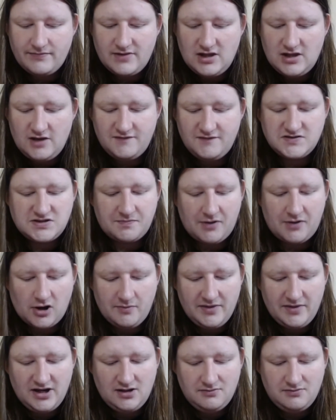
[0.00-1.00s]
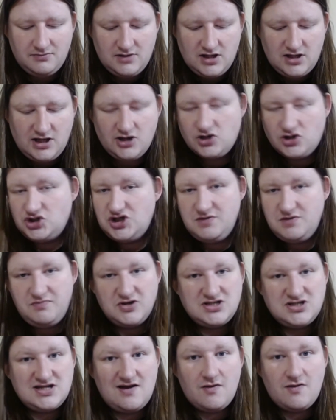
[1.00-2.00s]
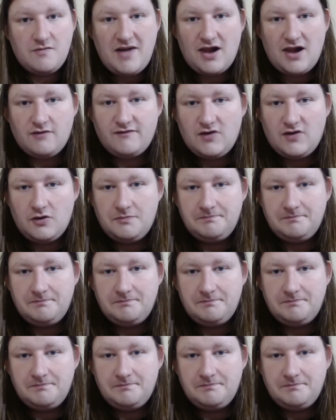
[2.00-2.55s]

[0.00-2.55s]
If it's a permanent, he or she puts it on the battlefield.